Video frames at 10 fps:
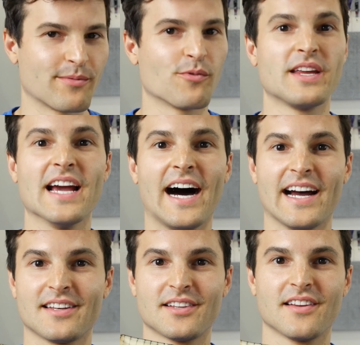but we
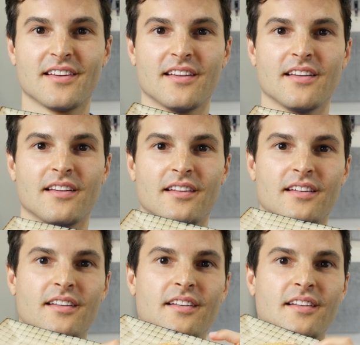got
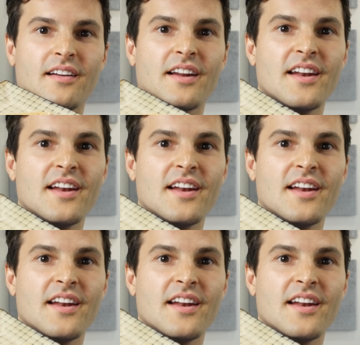a